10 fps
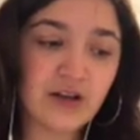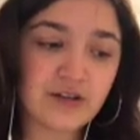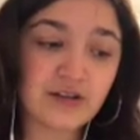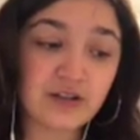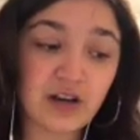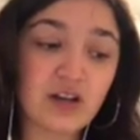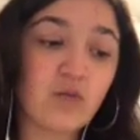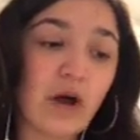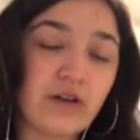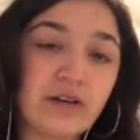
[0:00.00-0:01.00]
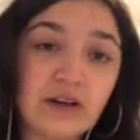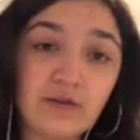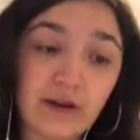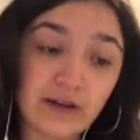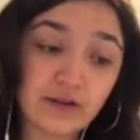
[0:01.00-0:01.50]
to study well in
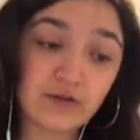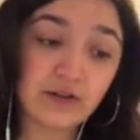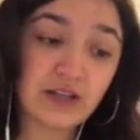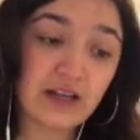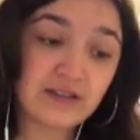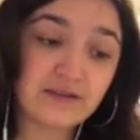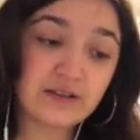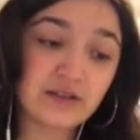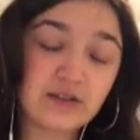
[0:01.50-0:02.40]
advance for tests,